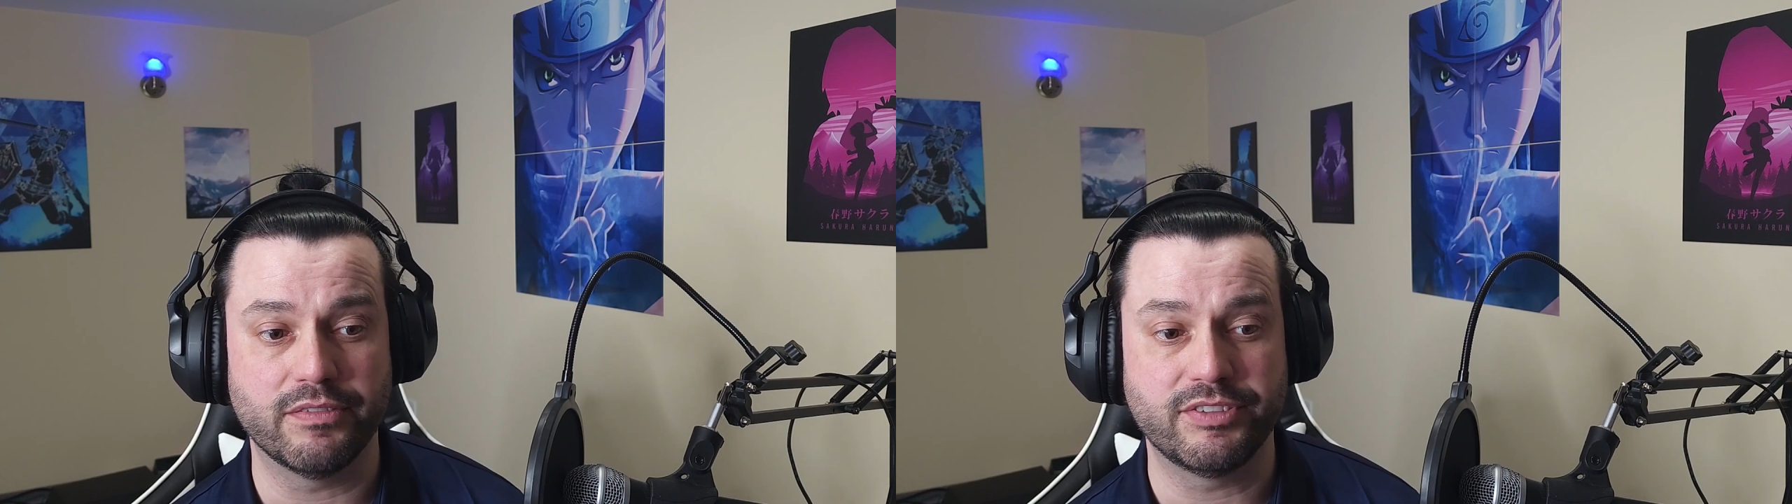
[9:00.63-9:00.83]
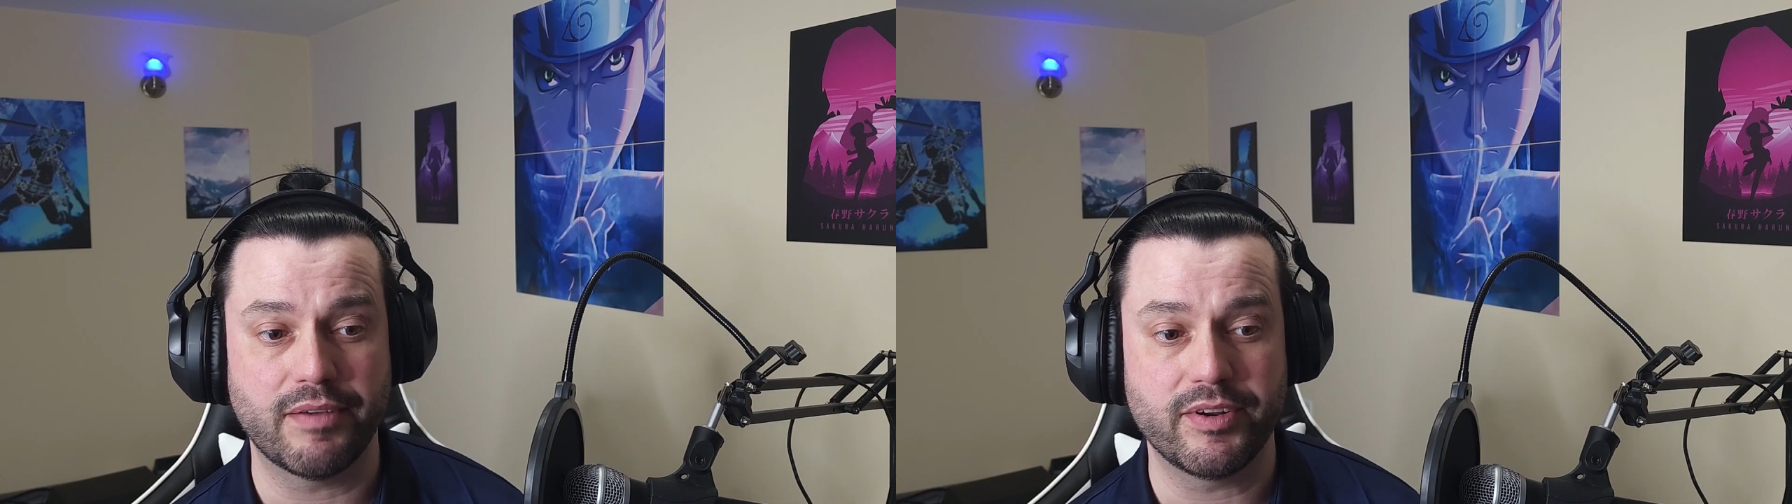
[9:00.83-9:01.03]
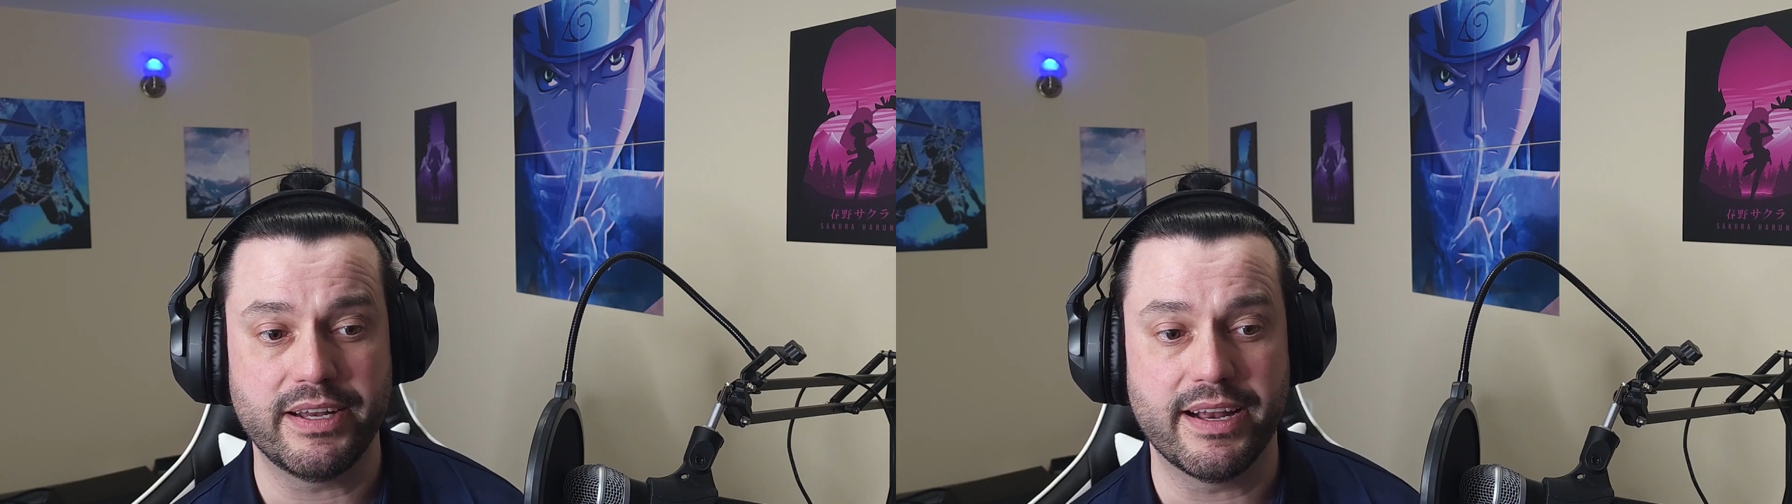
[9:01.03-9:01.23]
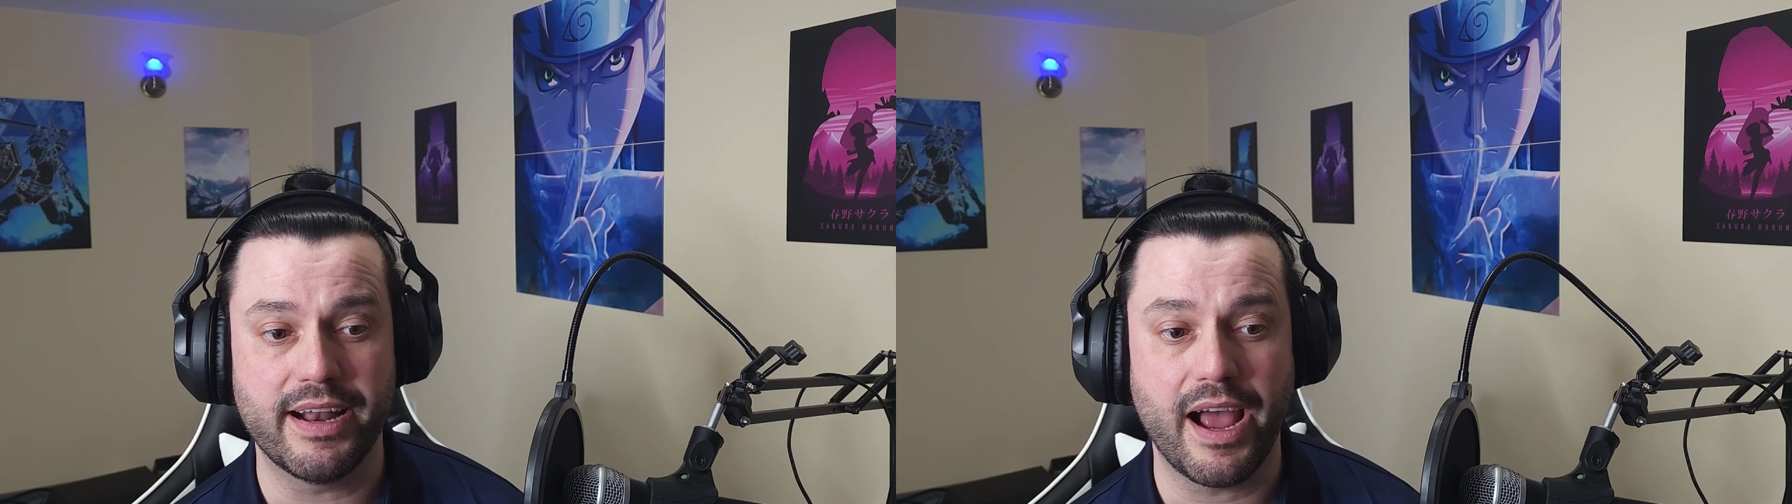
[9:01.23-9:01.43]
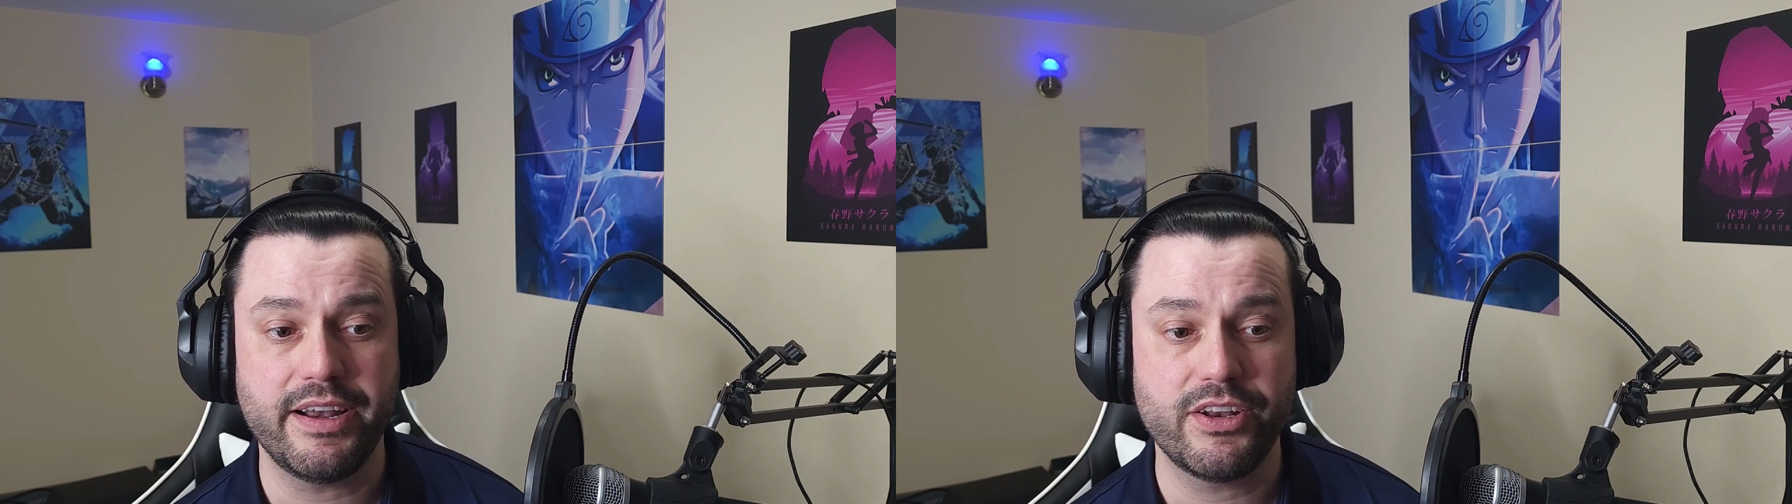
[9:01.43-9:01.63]
70 to
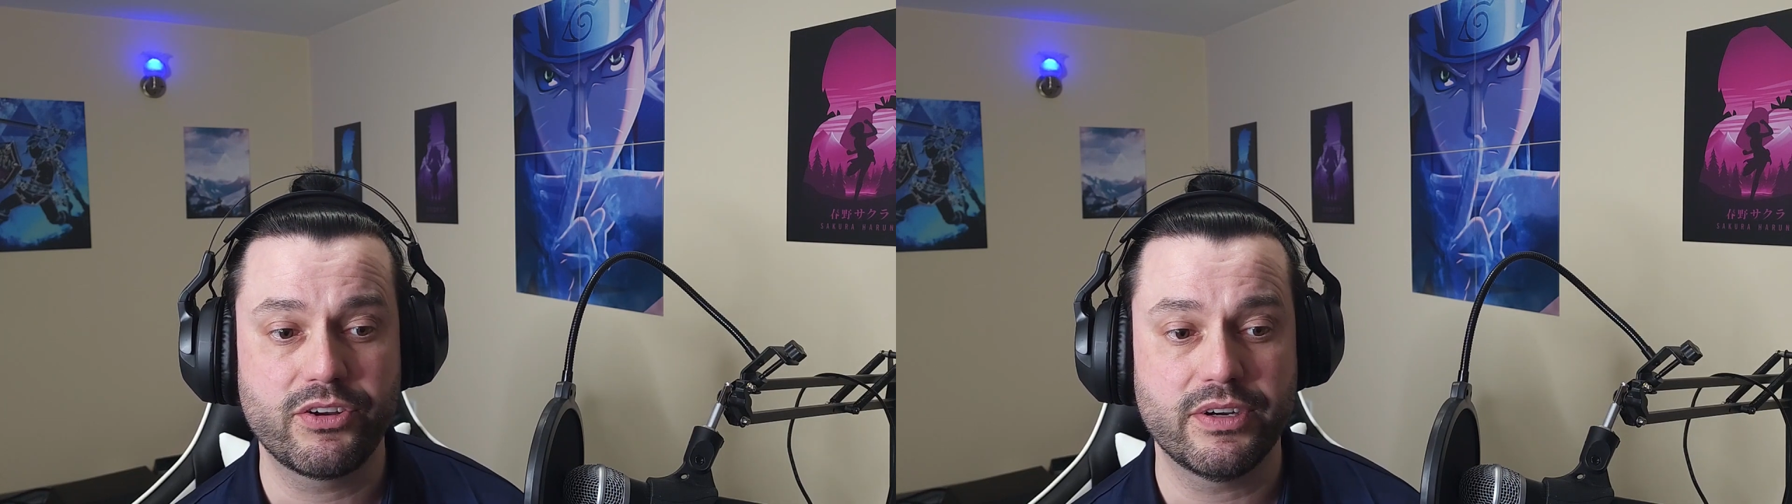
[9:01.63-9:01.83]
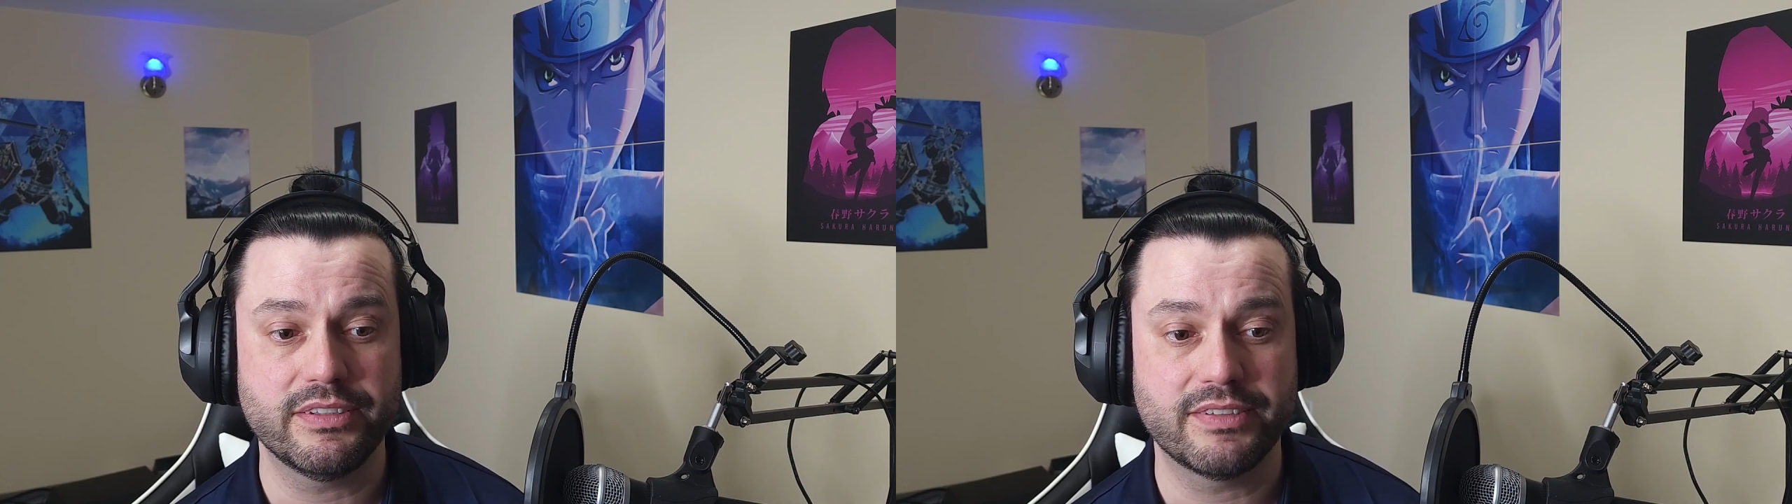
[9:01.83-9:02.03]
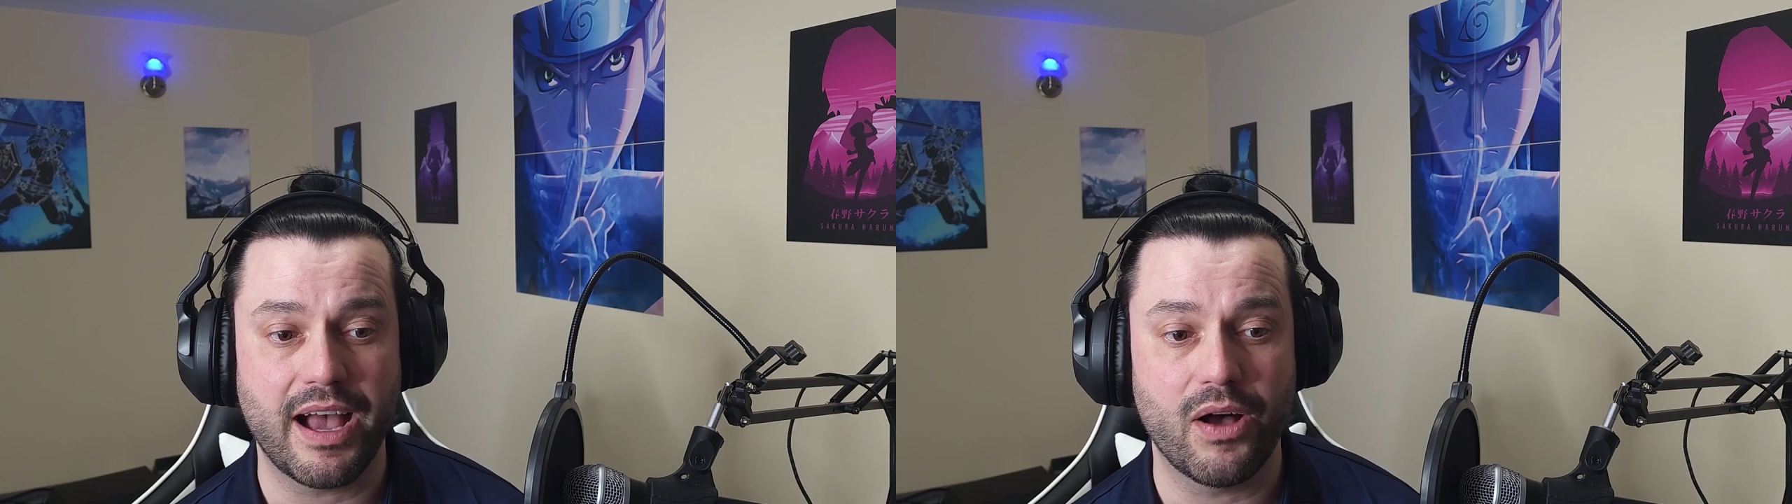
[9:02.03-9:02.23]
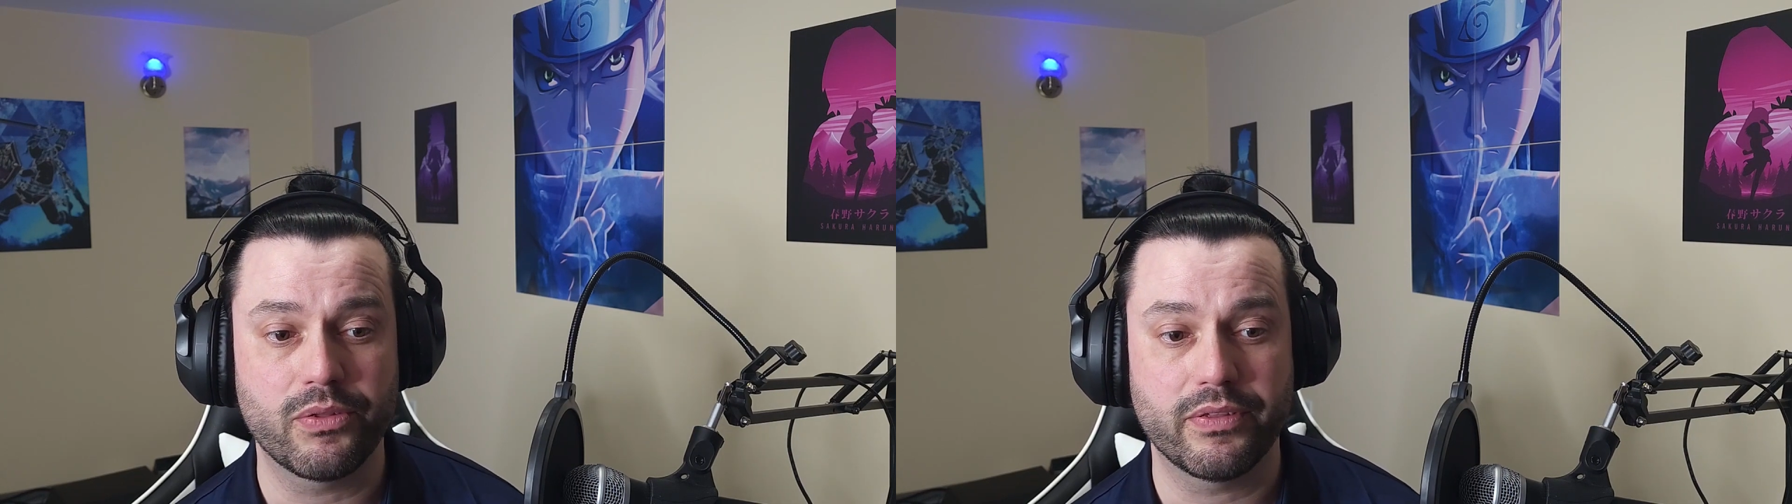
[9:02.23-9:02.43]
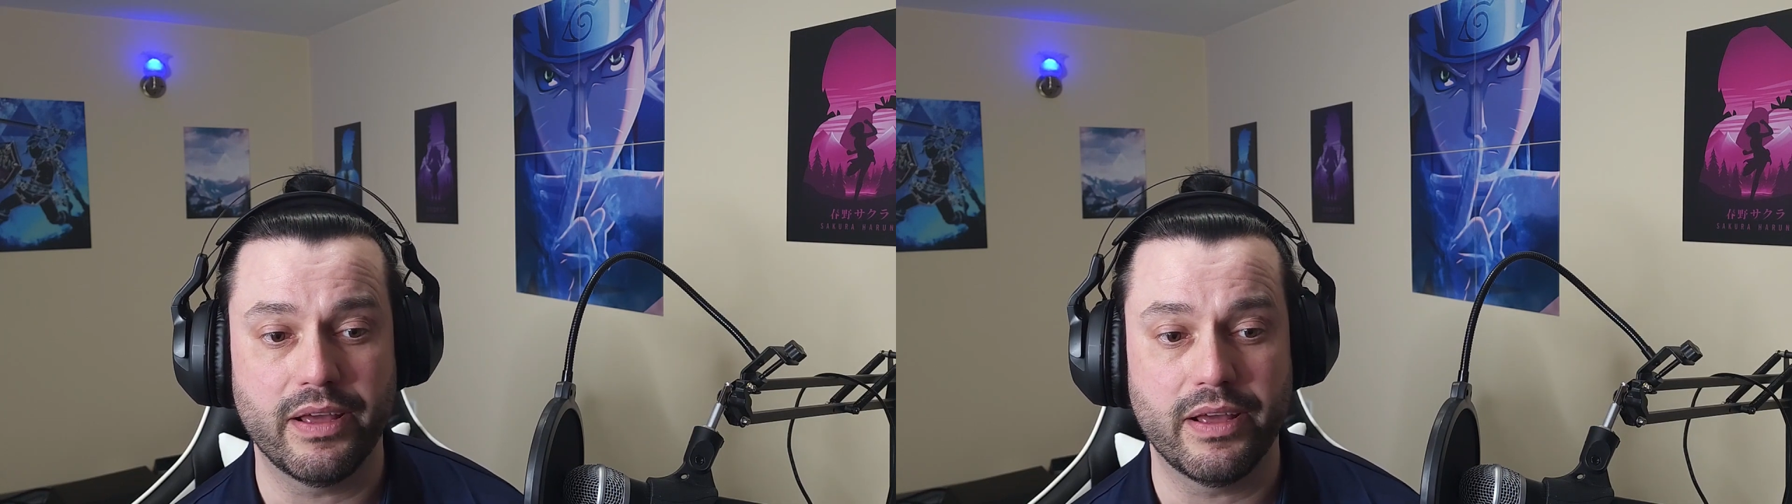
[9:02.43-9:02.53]
90 degrees south,